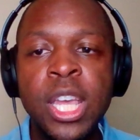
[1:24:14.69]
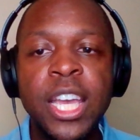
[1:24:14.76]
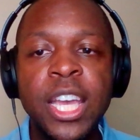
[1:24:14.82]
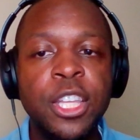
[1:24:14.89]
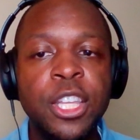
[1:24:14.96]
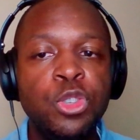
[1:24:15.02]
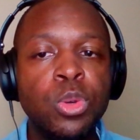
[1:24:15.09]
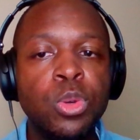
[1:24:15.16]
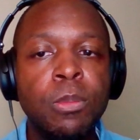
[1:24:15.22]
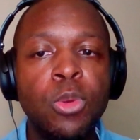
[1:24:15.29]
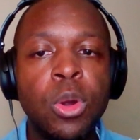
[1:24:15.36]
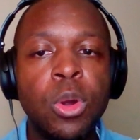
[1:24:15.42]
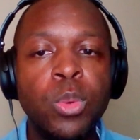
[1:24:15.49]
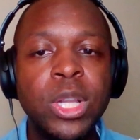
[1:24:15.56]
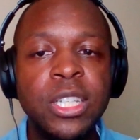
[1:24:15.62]
and that you are
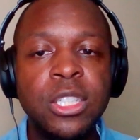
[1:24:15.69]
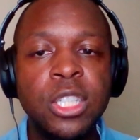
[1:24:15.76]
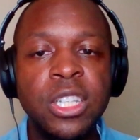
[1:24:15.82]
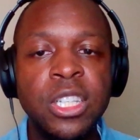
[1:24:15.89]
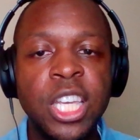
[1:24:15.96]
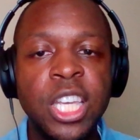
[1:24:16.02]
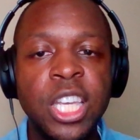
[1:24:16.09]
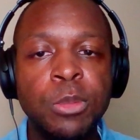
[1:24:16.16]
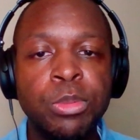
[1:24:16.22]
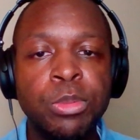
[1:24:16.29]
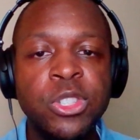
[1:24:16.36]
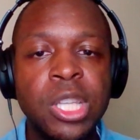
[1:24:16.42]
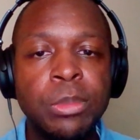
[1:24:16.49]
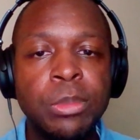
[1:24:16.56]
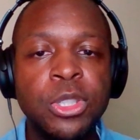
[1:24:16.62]
more willing to engage in
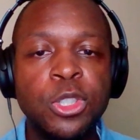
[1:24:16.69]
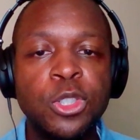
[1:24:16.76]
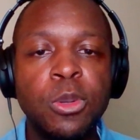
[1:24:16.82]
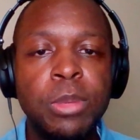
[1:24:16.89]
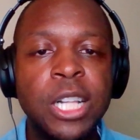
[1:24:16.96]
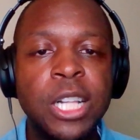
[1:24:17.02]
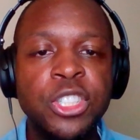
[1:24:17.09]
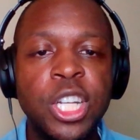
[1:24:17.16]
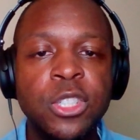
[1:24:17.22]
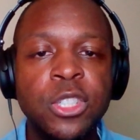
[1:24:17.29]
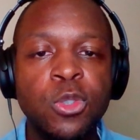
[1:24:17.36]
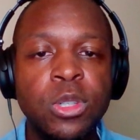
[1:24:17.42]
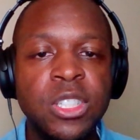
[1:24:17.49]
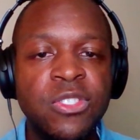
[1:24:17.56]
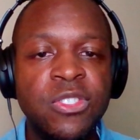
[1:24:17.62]
presuppositional apologetics
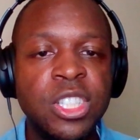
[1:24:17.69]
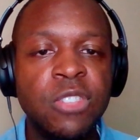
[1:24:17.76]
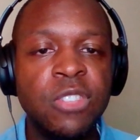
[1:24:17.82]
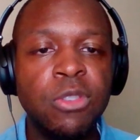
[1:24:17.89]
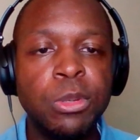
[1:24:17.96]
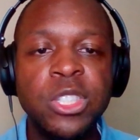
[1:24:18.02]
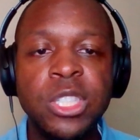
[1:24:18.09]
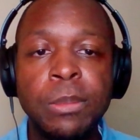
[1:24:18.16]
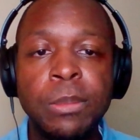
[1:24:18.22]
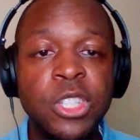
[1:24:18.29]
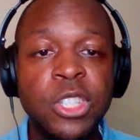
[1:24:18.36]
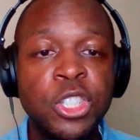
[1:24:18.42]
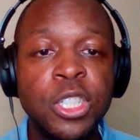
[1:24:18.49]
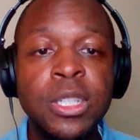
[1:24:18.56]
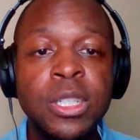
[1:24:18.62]
or a defensive for
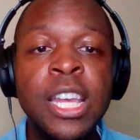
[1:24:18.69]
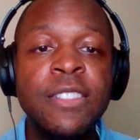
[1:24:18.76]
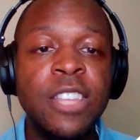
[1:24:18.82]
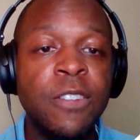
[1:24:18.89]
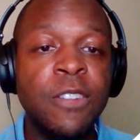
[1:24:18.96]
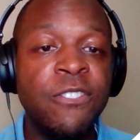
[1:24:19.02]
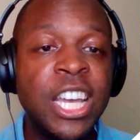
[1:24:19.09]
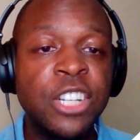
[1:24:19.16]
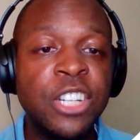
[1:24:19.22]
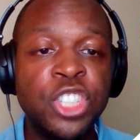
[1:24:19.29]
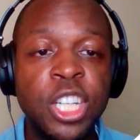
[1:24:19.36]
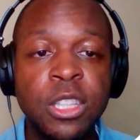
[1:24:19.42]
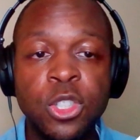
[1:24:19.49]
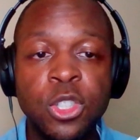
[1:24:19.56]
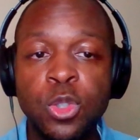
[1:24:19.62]
presupposition than to fact
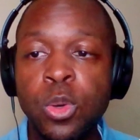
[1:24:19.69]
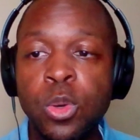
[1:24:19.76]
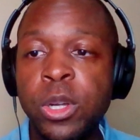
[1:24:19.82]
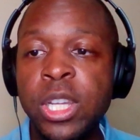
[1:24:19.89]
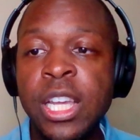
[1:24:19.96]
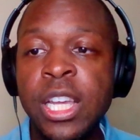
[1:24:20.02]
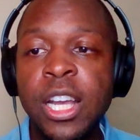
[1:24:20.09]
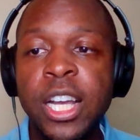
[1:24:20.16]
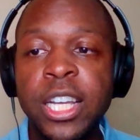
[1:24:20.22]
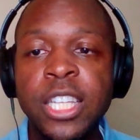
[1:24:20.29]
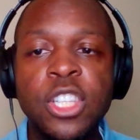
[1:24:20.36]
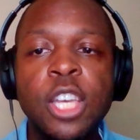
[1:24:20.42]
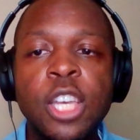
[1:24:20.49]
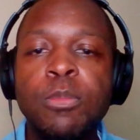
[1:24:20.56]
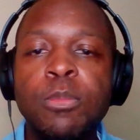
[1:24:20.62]
check the story against.